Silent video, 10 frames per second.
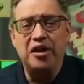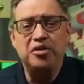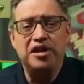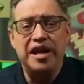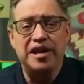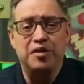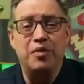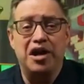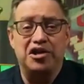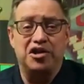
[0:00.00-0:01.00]
don't take as
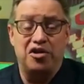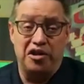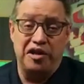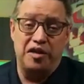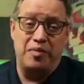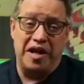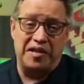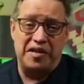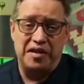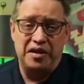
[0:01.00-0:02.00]
much on these
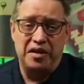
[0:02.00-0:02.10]
bets.